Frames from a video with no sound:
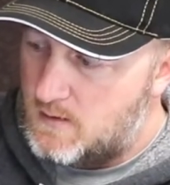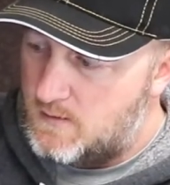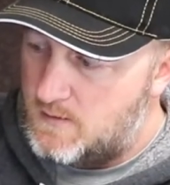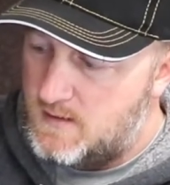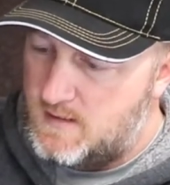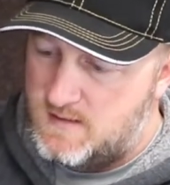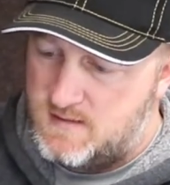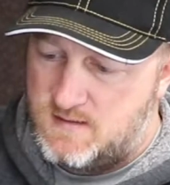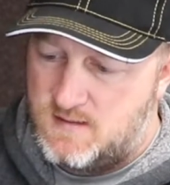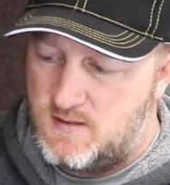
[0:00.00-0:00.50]

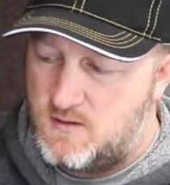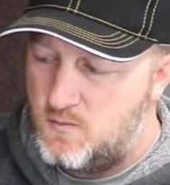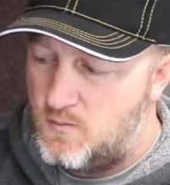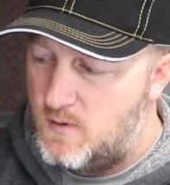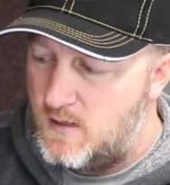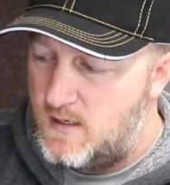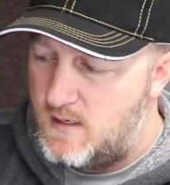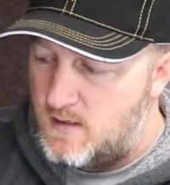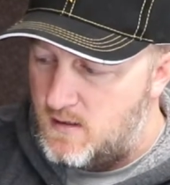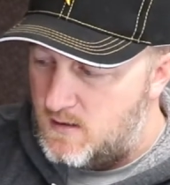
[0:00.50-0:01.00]
This is
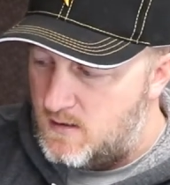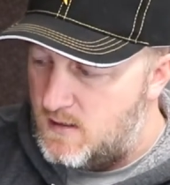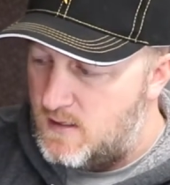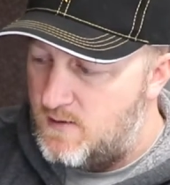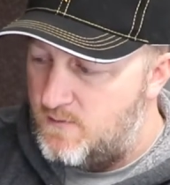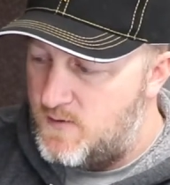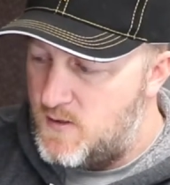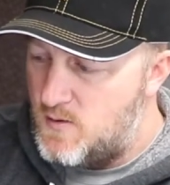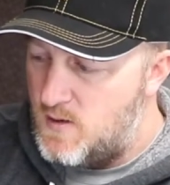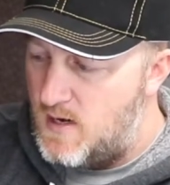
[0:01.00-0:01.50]
where
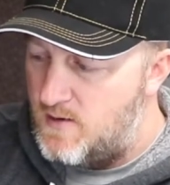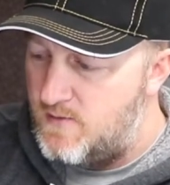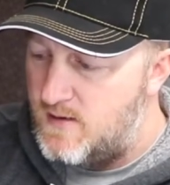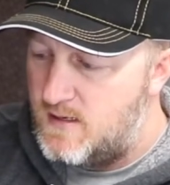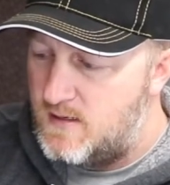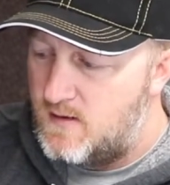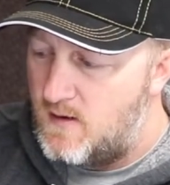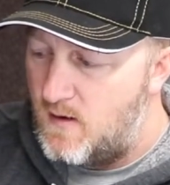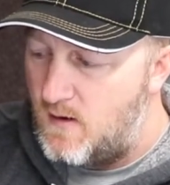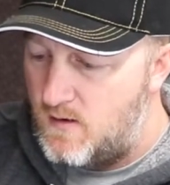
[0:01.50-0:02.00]
if you have
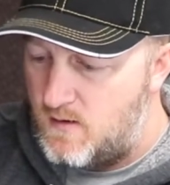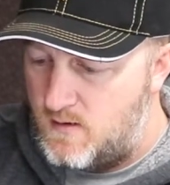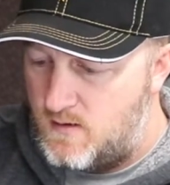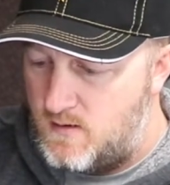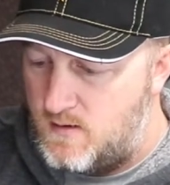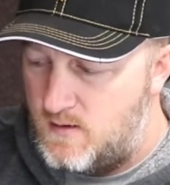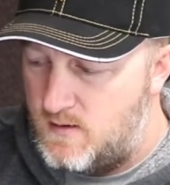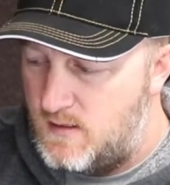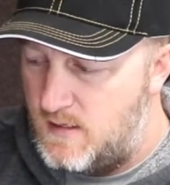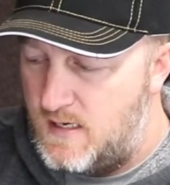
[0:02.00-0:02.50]
a
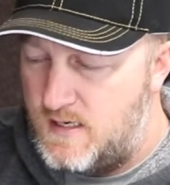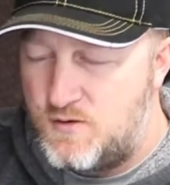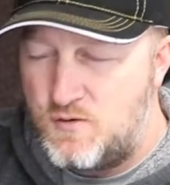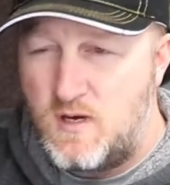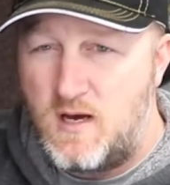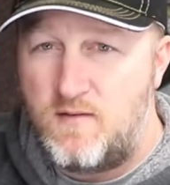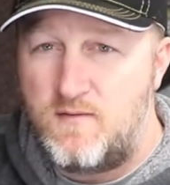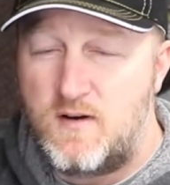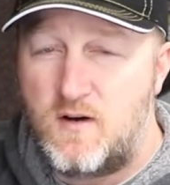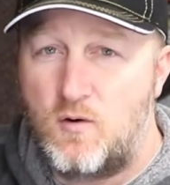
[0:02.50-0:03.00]
card and you
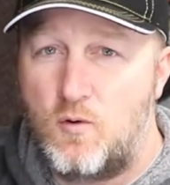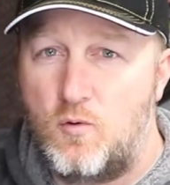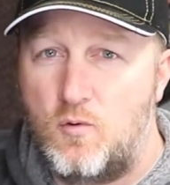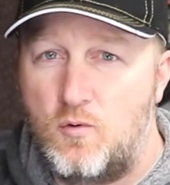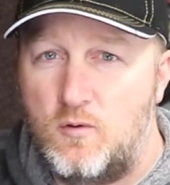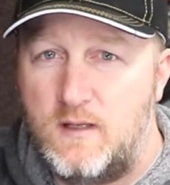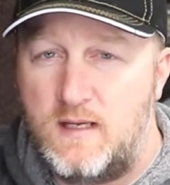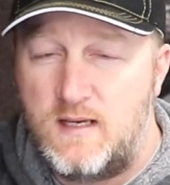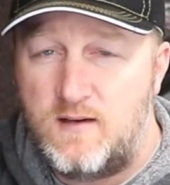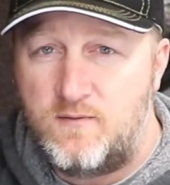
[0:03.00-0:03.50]
have your
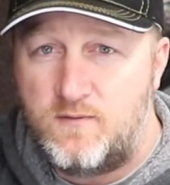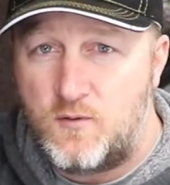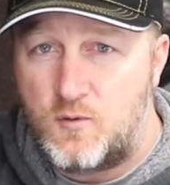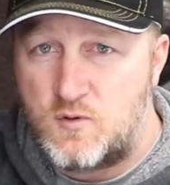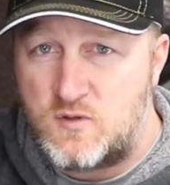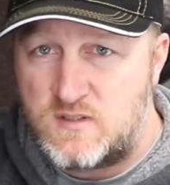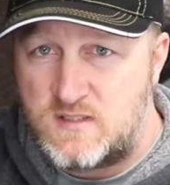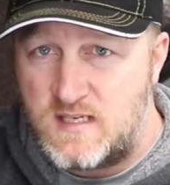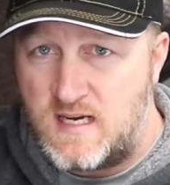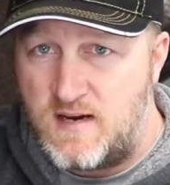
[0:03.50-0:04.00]
old
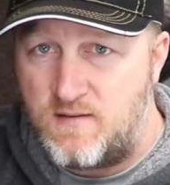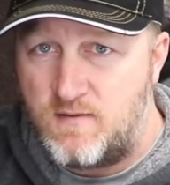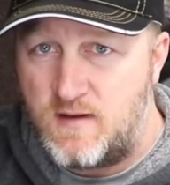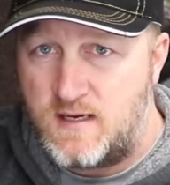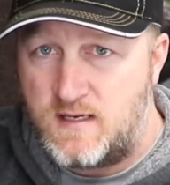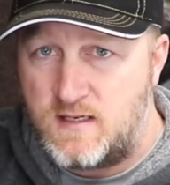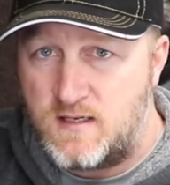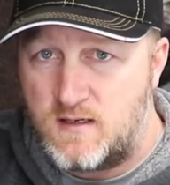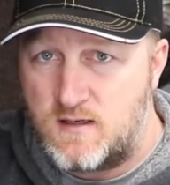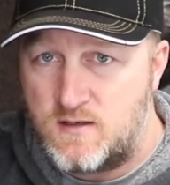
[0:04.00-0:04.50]
info saved,
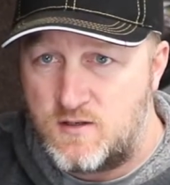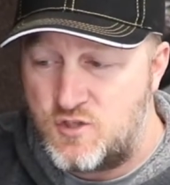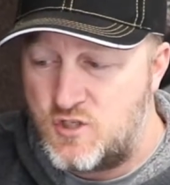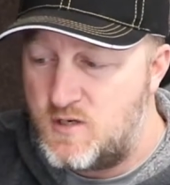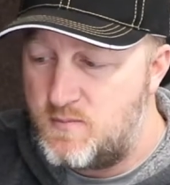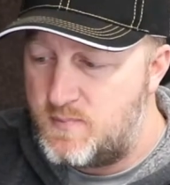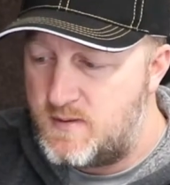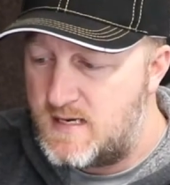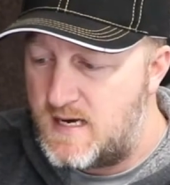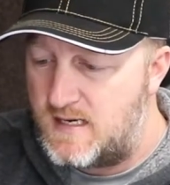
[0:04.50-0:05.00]
like your
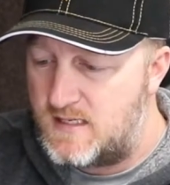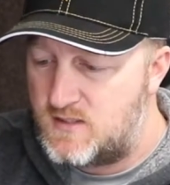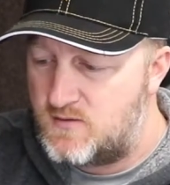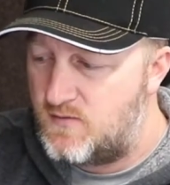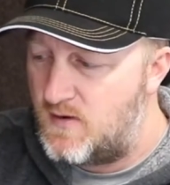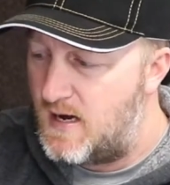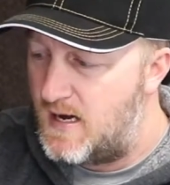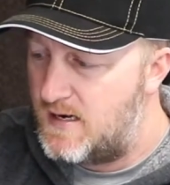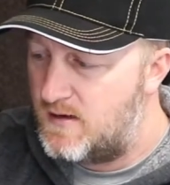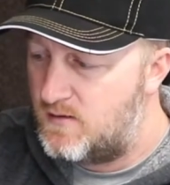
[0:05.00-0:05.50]
GPX
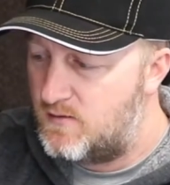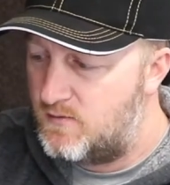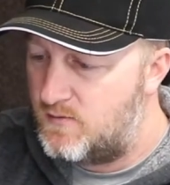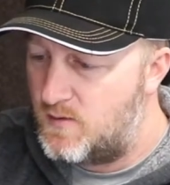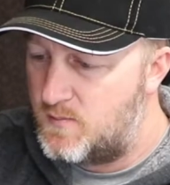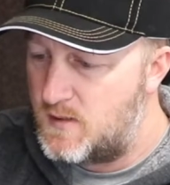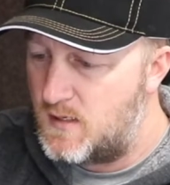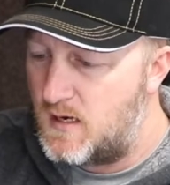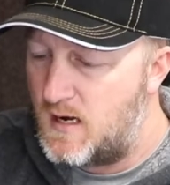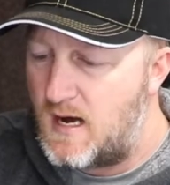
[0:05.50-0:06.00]
file
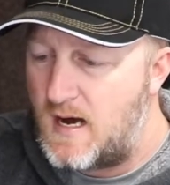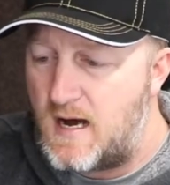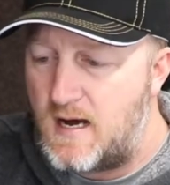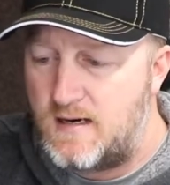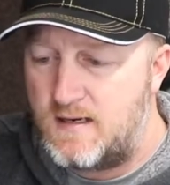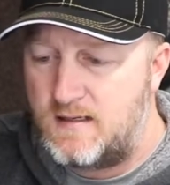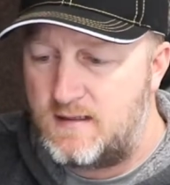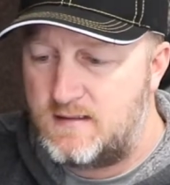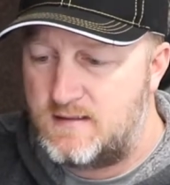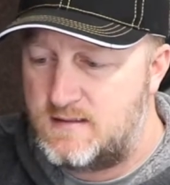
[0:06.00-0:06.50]
from your
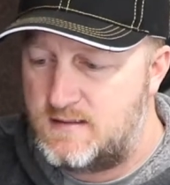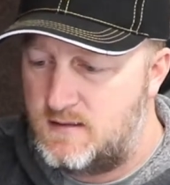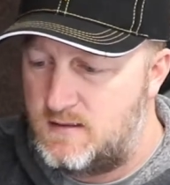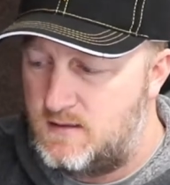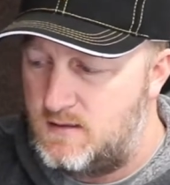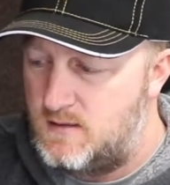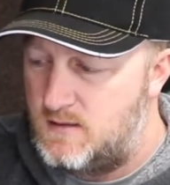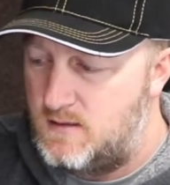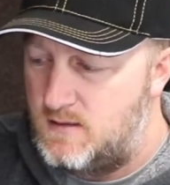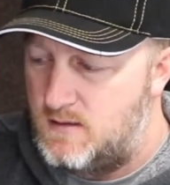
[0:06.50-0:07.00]
Onyx
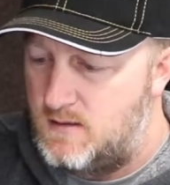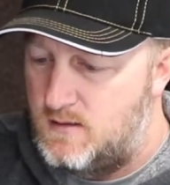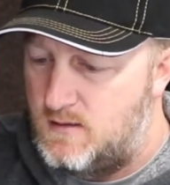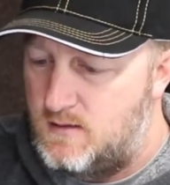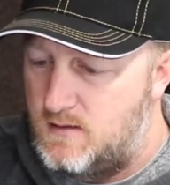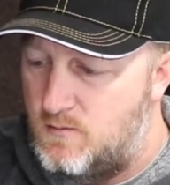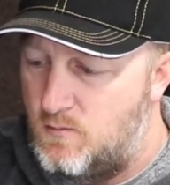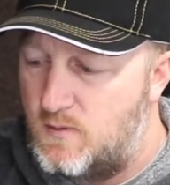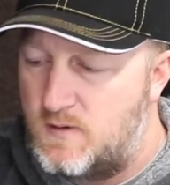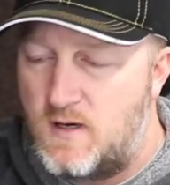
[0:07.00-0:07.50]

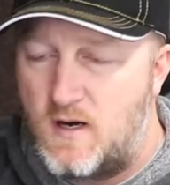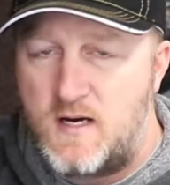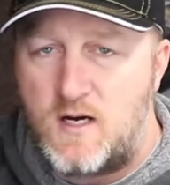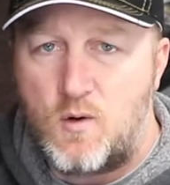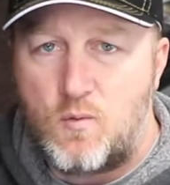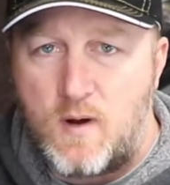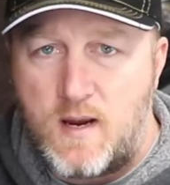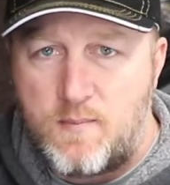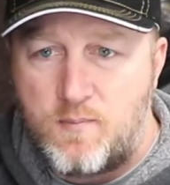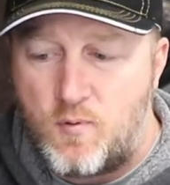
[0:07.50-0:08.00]
with all
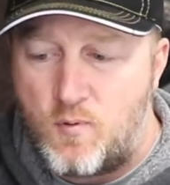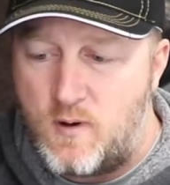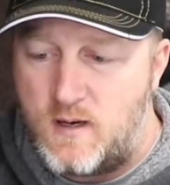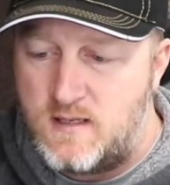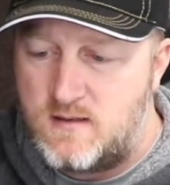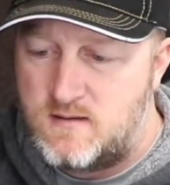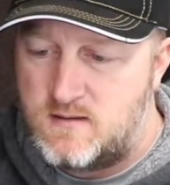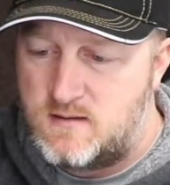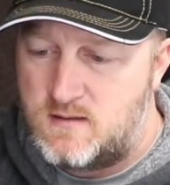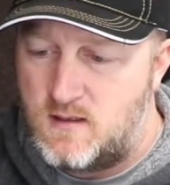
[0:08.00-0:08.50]
your
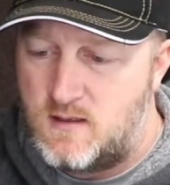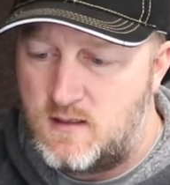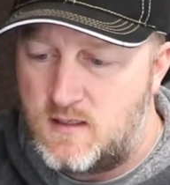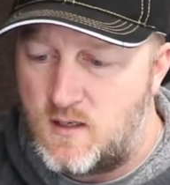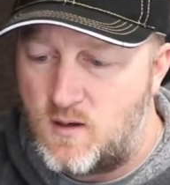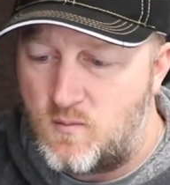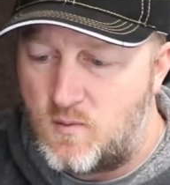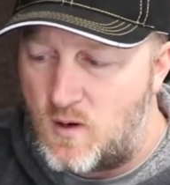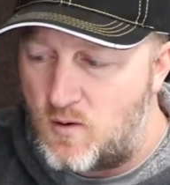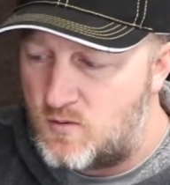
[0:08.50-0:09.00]
waypoints,
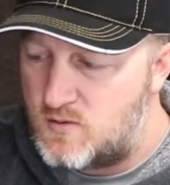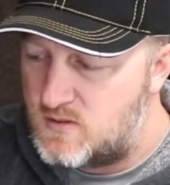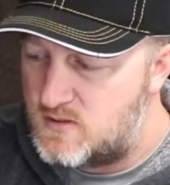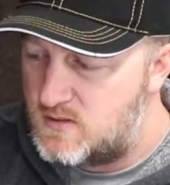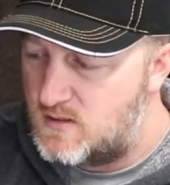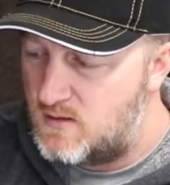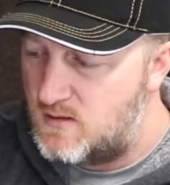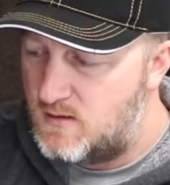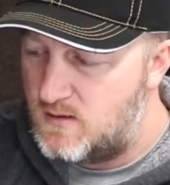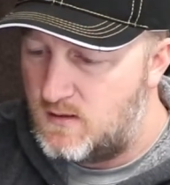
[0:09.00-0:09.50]
your
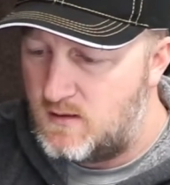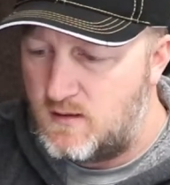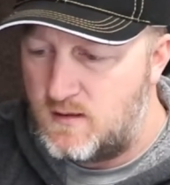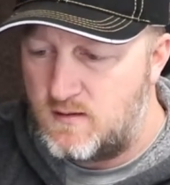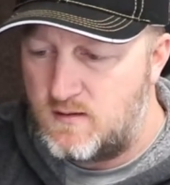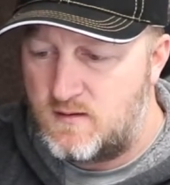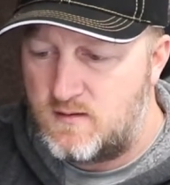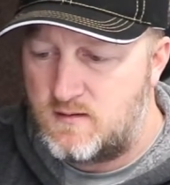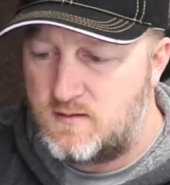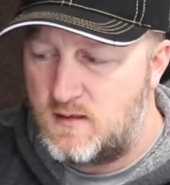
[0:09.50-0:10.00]
routes,
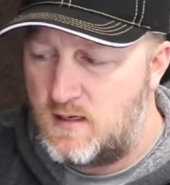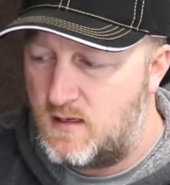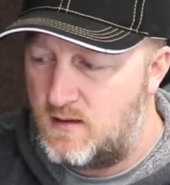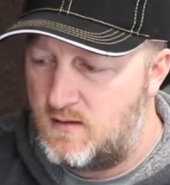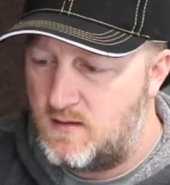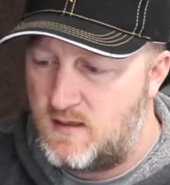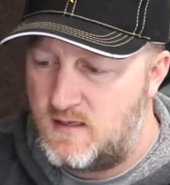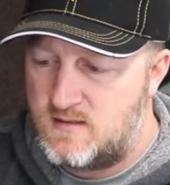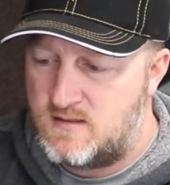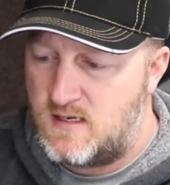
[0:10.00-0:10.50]
and
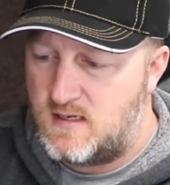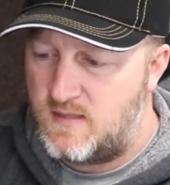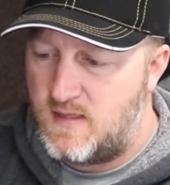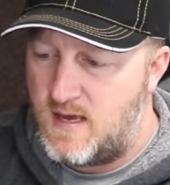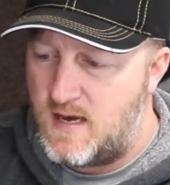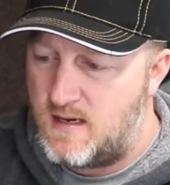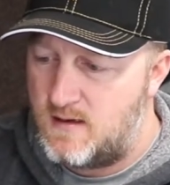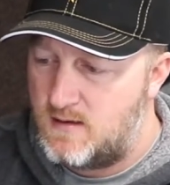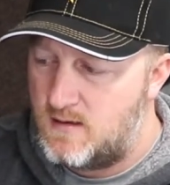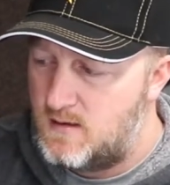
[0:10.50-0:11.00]
things like
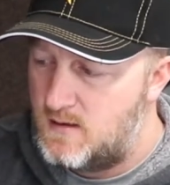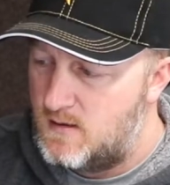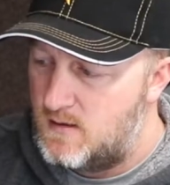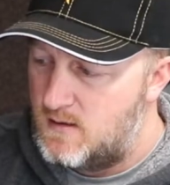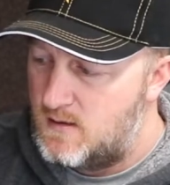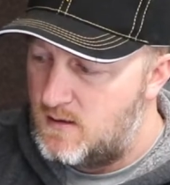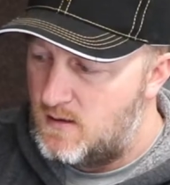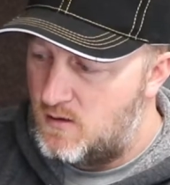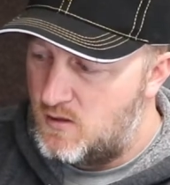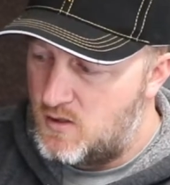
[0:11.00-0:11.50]
that,
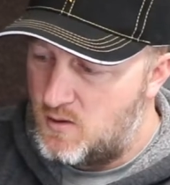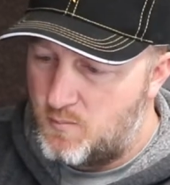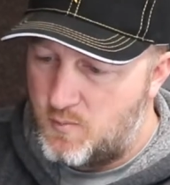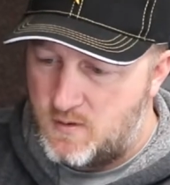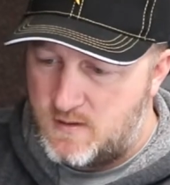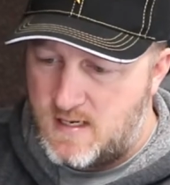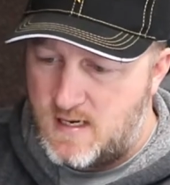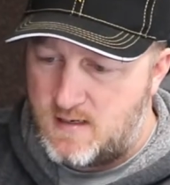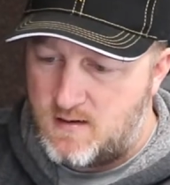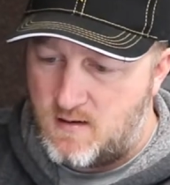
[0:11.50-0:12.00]
you can
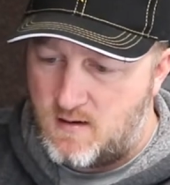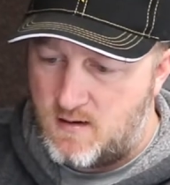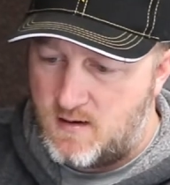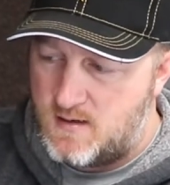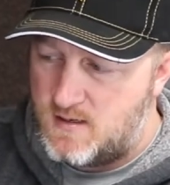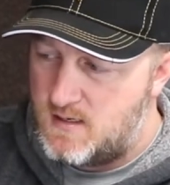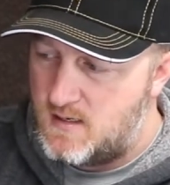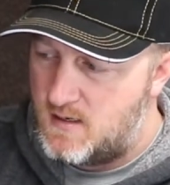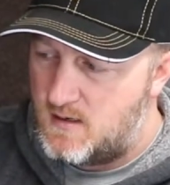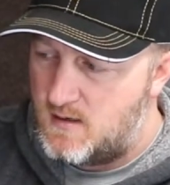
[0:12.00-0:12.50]
put that card
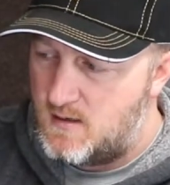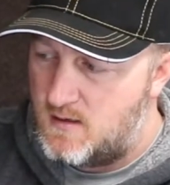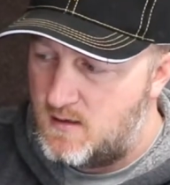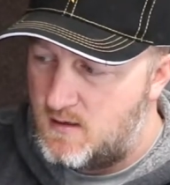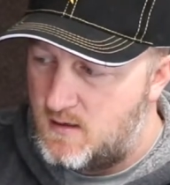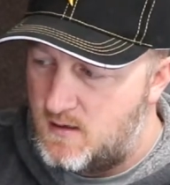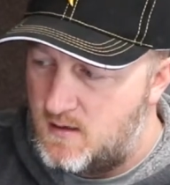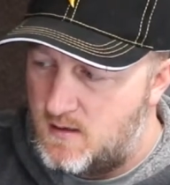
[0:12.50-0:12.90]
in here.